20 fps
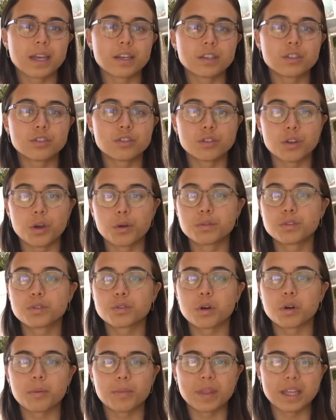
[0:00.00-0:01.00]
a
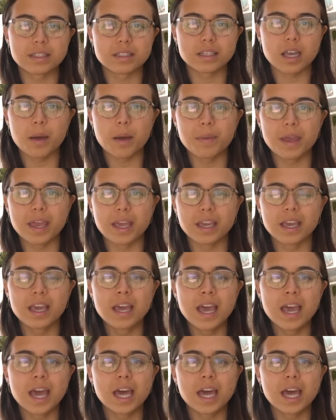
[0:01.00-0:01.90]
snowstorm that's coming,